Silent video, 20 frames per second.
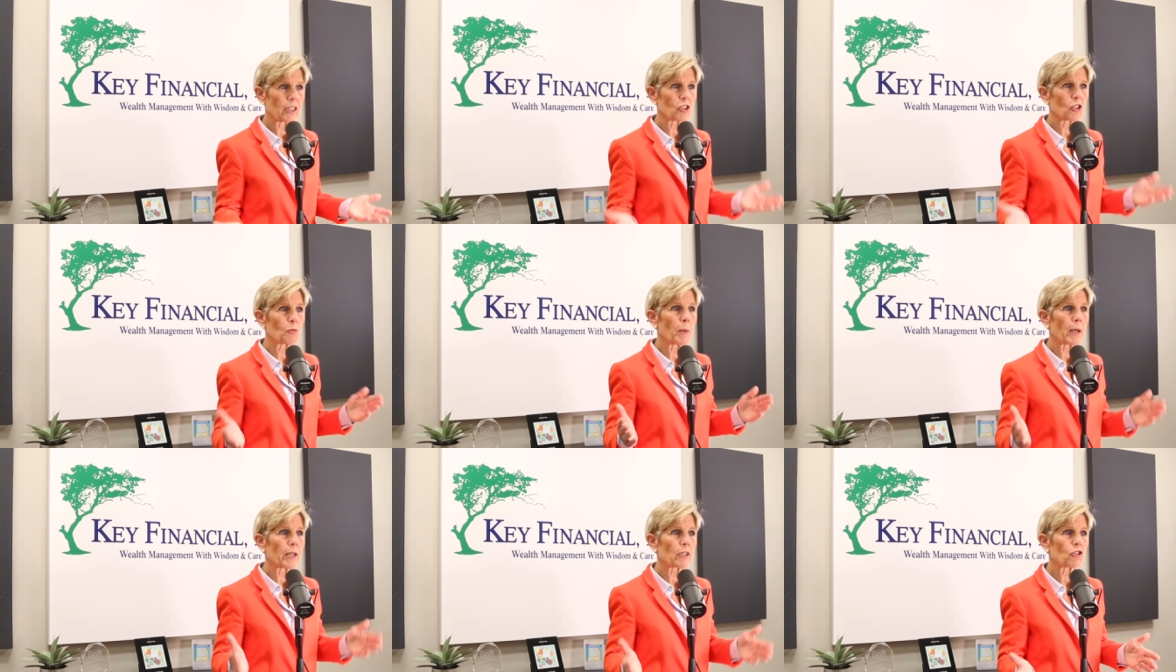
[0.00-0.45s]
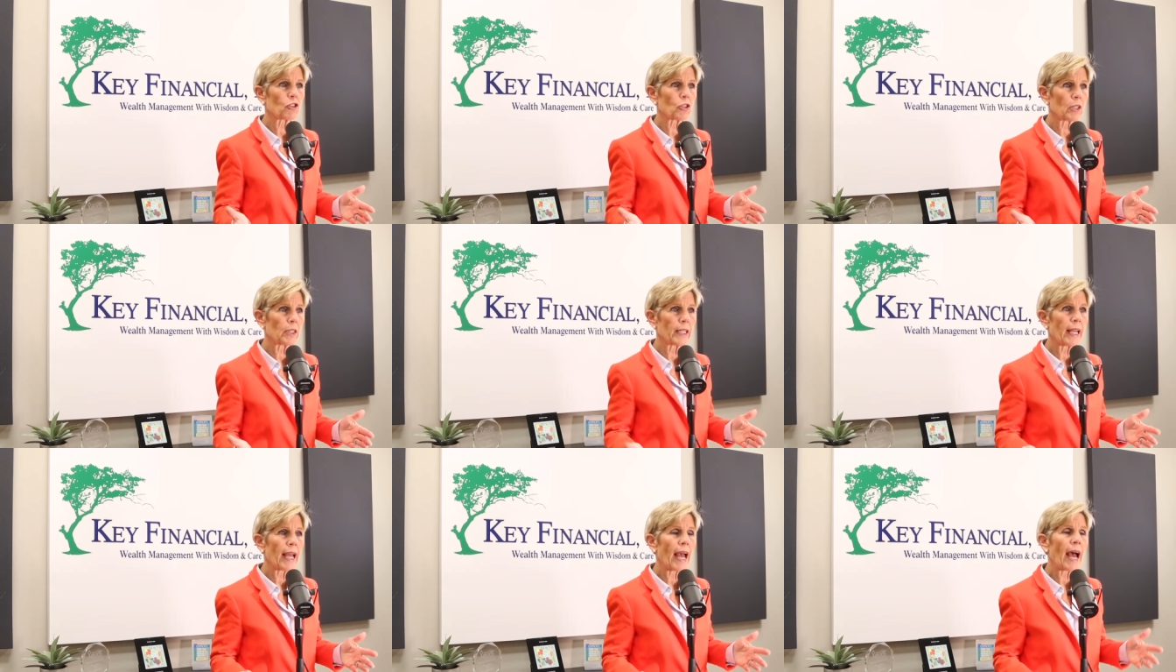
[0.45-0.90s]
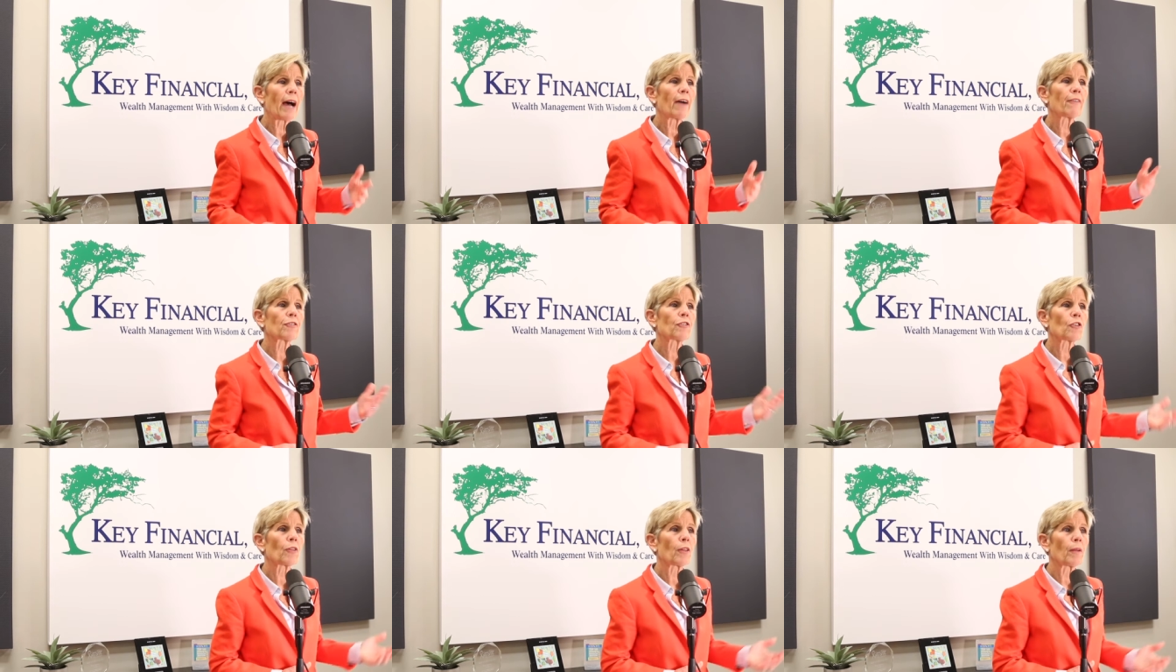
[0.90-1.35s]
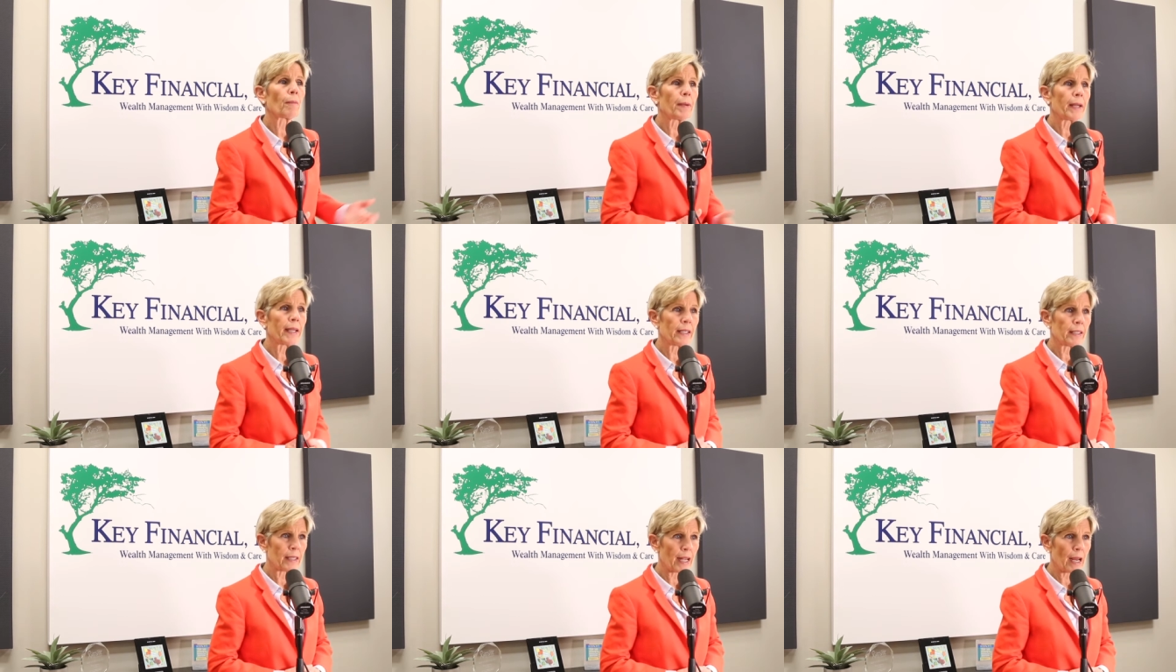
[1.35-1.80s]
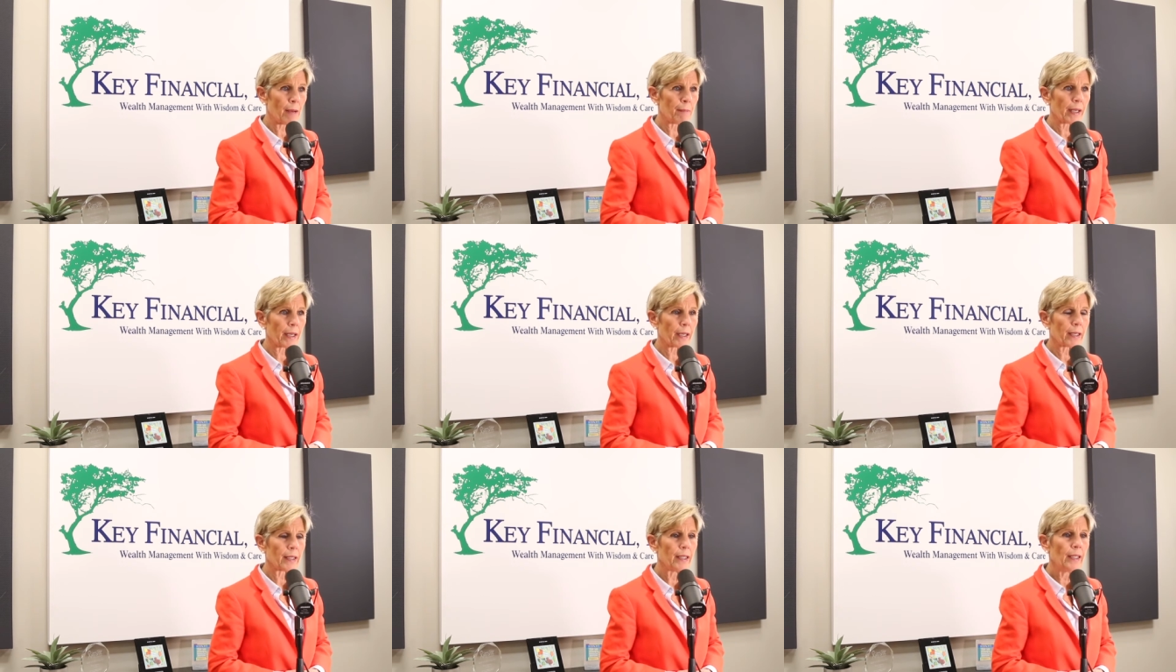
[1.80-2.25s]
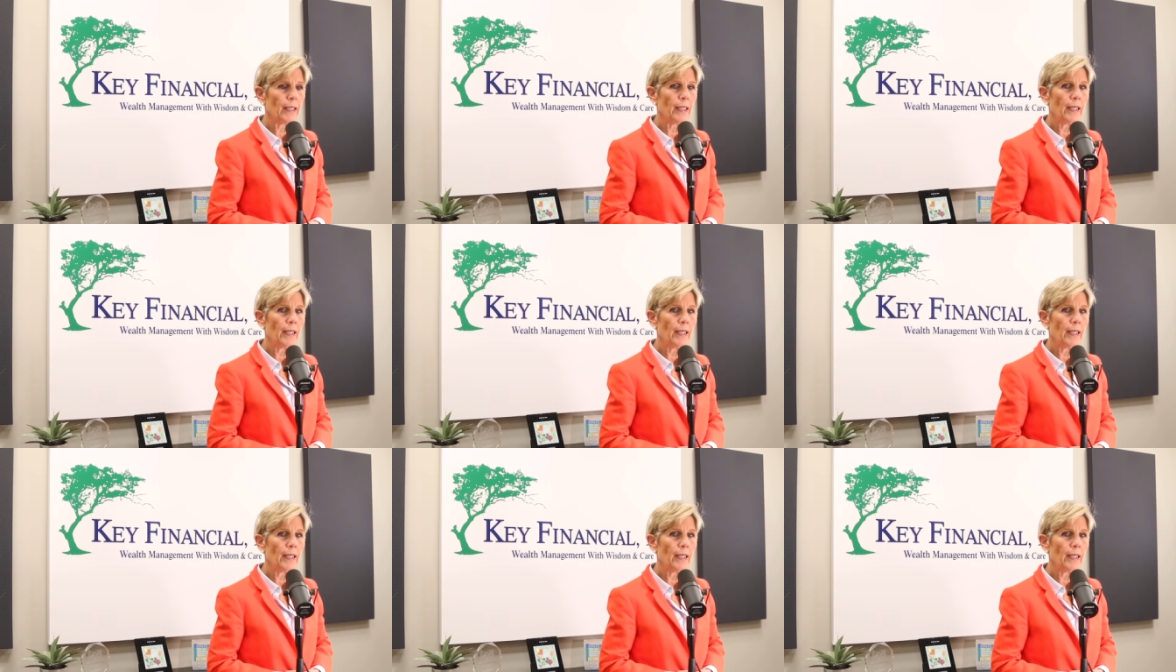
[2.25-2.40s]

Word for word: especially after the pandemic.